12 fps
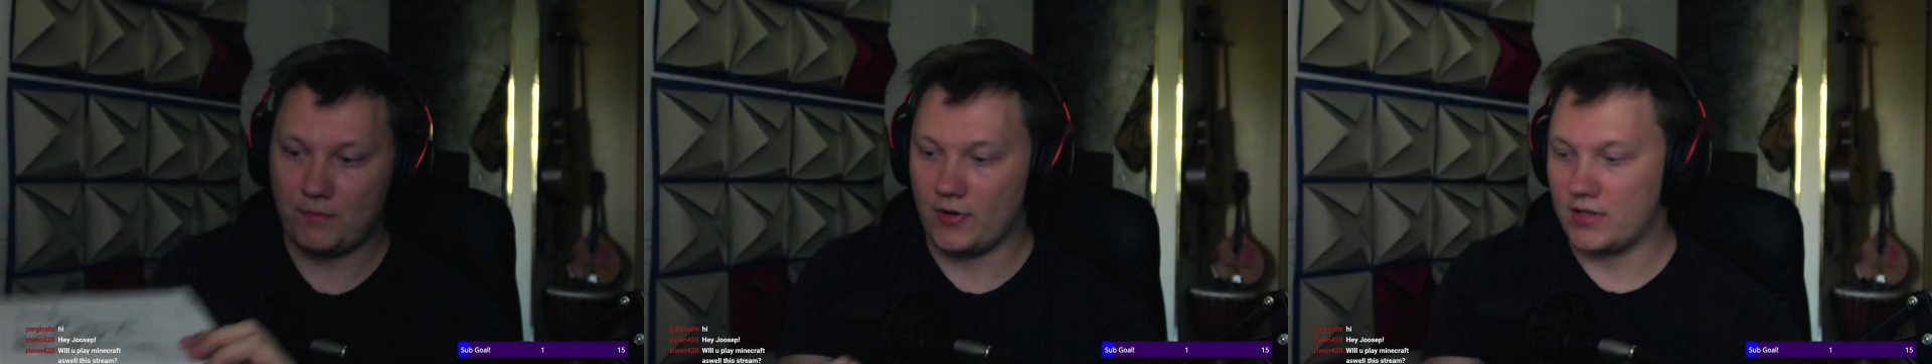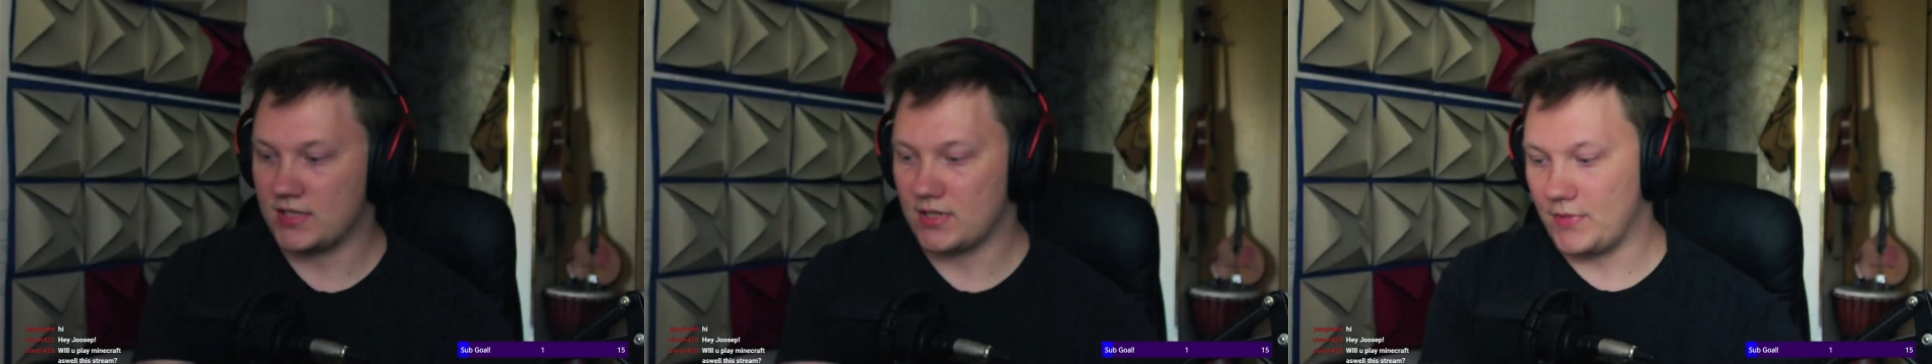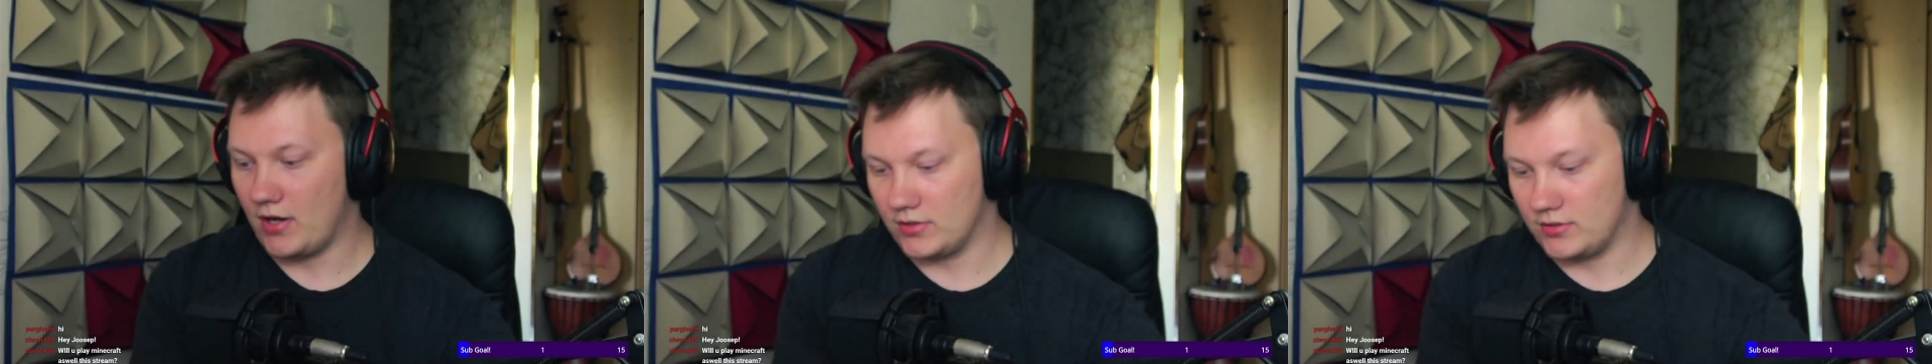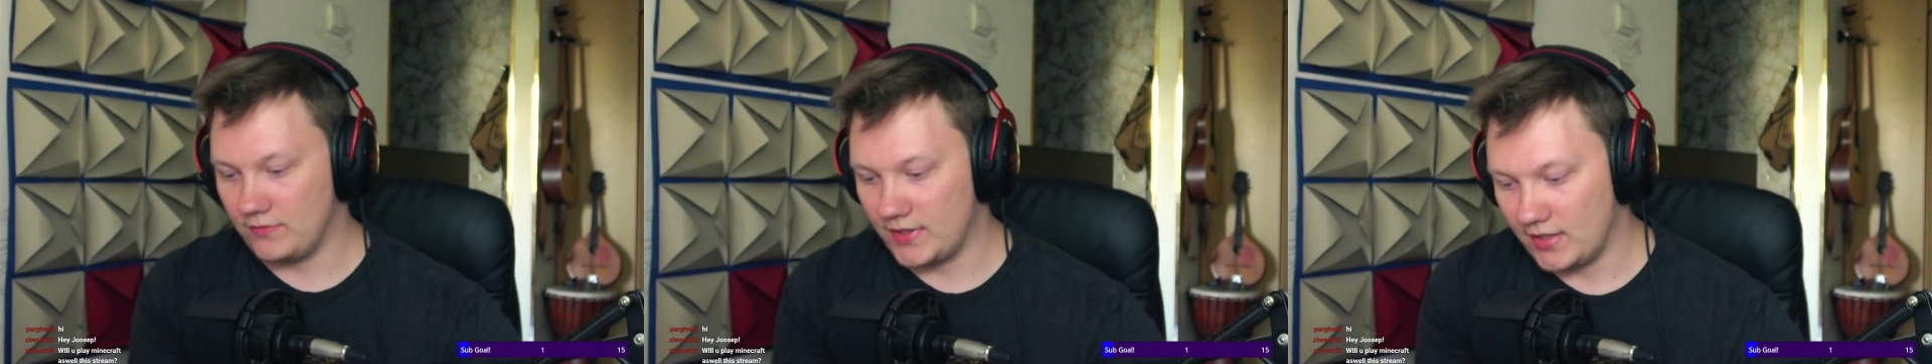books
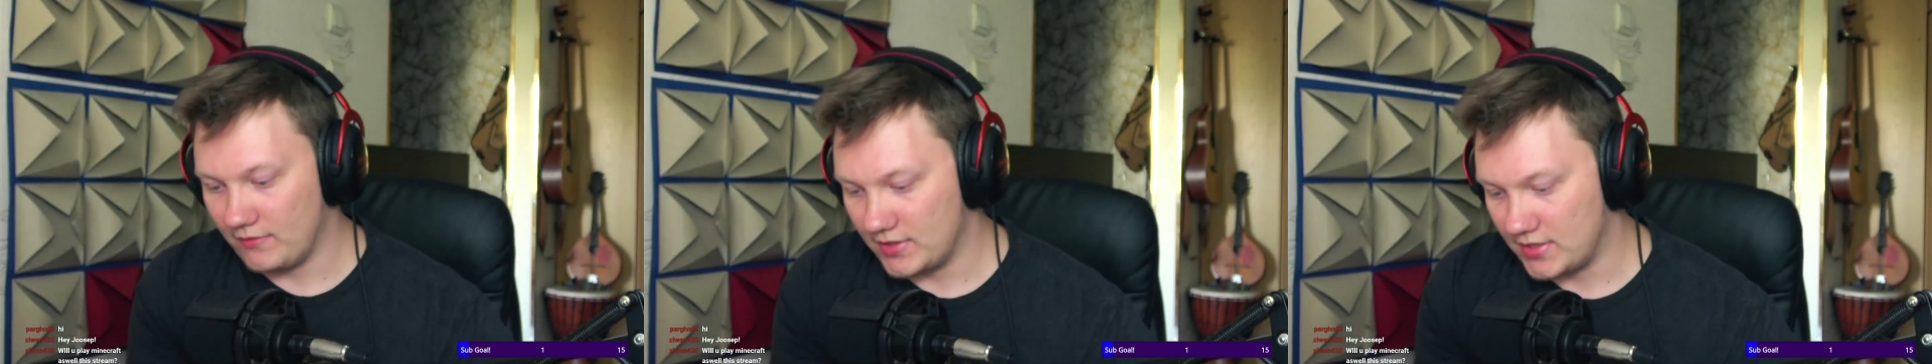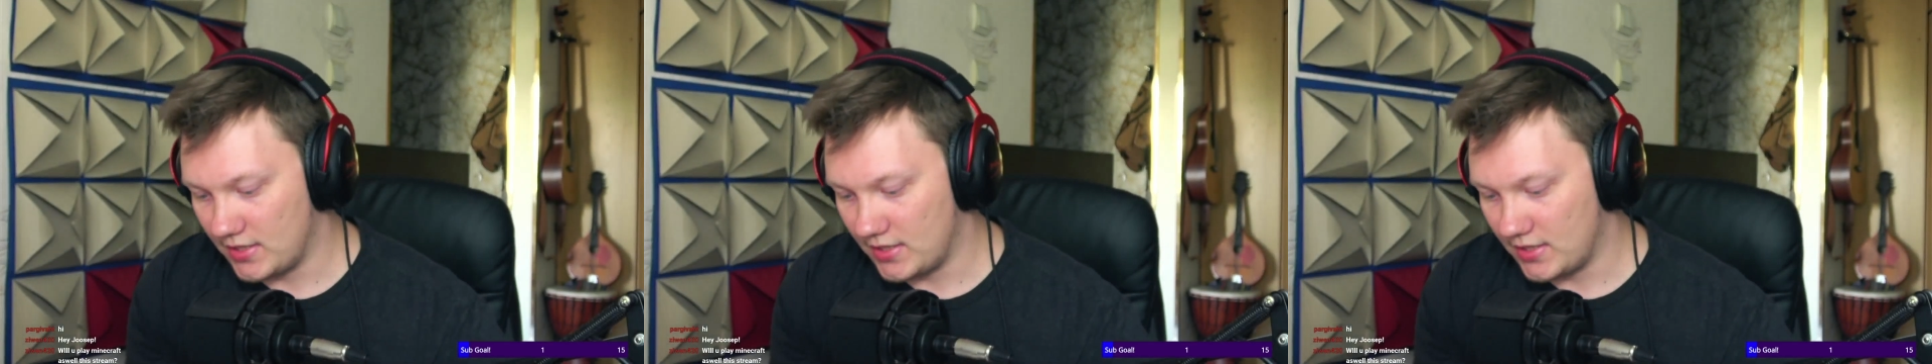about when I was